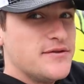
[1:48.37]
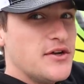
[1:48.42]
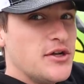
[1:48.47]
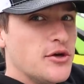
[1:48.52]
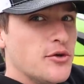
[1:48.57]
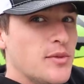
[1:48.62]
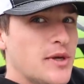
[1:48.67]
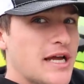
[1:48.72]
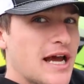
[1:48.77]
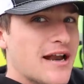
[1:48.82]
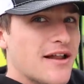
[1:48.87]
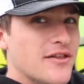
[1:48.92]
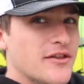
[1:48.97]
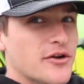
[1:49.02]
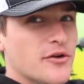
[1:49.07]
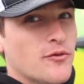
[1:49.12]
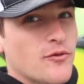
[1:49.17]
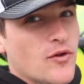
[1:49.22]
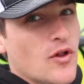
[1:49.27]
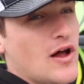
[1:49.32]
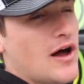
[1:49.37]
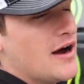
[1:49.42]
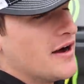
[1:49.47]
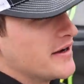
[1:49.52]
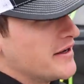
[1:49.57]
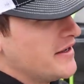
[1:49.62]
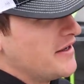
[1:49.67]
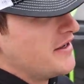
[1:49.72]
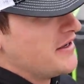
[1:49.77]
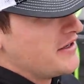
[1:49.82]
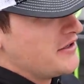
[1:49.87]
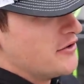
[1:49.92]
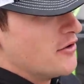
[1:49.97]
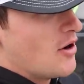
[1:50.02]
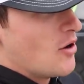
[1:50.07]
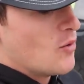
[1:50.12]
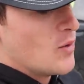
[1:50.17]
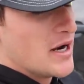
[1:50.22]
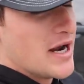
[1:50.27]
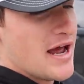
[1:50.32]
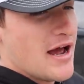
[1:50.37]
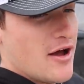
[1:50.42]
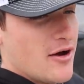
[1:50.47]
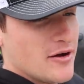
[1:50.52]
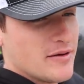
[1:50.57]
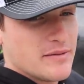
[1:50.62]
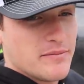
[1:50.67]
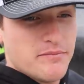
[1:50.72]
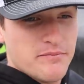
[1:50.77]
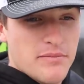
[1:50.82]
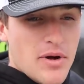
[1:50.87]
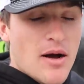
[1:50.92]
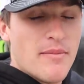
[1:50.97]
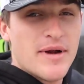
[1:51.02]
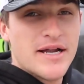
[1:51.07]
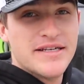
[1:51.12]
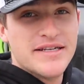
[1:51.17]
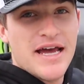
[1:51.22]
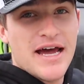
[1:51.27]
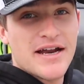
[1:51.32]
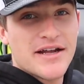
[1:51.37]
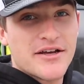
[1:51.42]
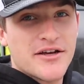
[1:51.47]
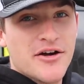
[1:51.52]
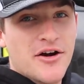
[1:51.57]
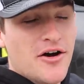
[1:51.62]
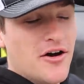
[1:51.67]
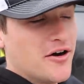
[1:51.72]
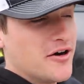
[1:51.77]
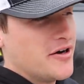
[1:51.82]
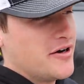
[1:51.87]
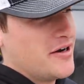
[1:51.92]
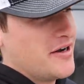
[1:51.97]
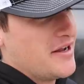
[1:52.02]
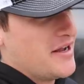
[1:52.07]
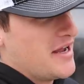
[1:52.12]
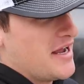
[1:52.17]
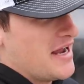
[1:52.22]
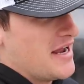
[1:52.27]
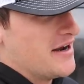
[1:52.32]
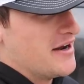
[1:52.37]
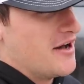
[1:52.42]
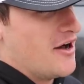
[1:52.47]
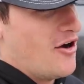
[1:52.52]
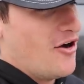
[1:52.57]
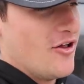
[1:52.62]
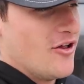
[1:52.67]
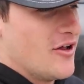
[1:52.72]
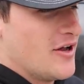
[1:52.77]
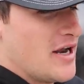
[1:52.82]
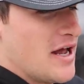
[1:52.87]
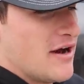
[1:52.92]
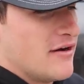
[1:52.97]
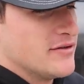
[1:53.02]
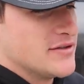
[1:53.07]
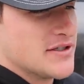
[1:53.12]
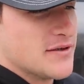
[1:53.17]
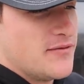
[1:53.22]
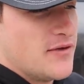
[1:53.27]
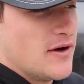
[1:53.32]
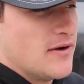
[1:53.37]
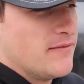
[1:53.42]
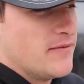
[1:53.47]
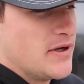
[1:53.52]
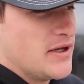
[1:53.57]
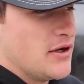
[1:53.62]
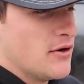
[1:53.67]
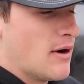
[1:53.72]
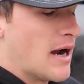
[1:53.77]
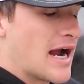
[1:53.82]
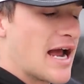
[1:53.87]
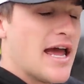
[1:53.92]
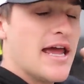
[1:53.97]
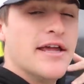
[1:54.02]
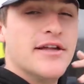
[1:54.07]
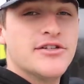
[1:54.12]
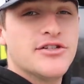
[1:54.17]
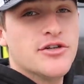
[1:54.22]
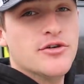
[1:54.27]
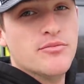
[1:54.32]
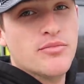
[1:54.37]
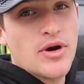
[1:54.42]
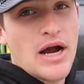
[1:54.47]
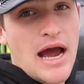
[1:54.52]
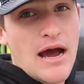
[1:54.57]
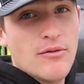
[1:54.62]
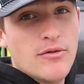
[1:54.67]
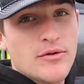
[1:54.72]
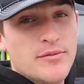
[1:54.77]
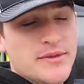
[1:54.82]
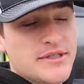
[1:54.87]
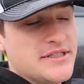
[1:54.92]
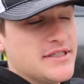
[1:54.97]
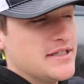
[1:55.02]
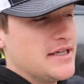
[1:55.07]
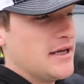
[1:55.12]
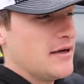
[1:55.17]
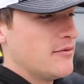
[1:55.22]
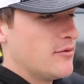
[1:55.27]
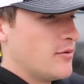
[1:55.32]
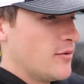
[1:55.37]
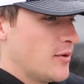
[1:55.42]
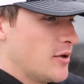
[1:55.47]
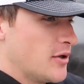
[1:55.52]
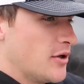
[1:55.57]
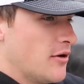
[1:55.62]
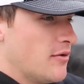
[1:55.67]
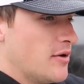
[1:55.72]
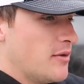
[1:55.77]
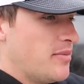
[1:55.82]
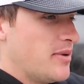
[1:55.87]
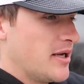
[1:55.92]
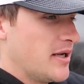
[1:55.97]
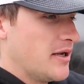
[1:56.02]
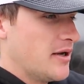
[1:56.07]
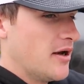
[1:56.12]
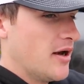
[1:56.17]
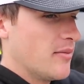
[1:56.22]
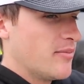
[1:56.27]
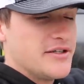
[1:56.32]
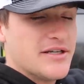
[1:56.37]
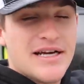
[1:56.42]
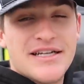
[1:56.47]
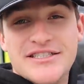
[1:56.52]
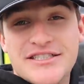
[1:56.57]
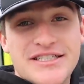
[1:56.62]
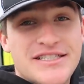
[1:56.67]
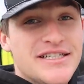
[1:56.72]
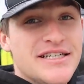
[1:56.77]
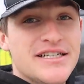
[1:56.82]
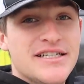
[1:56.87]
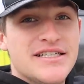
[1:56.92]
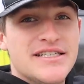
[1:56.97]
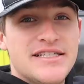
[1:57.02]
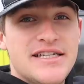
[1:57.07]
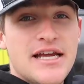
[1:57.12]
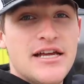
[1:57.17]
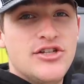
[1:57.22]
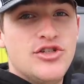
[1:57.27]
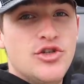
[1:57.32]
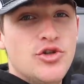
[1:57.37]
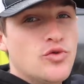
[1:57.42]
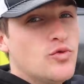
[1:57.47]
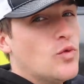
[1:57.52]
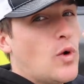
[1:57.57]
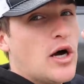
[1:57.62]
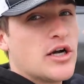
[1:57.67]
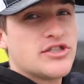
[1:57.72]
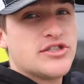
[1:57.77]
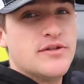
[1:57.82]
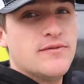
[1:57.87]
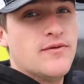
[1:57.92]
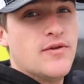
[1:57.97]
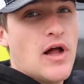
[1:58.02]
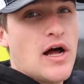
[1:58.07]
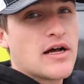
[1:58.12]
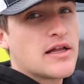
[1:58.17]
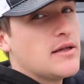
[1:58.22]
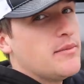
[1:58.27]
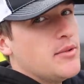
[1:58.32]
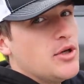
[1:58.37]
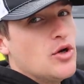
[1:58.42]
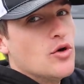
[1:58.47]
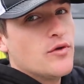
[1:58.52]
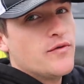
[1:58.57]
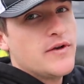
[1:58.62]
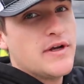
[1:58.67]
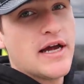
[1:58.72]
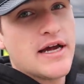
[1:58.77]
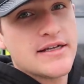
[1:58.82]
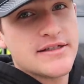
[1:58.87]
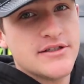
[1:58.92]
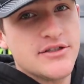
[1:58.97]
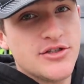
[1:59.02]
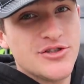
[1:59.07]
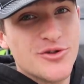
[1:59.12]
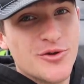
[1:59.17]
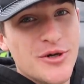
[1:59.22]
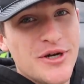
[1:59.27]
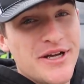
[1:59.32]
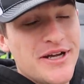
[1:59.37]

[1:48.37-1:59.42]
video, we got a little vlog. You know, I went out, bought my dad a car, and uh, all in all, it was a fun video. I got intern Brad with me today when we were going to pick it up. You guys just need to stay tuned, watch the vlog. Let me know if you guys enjoy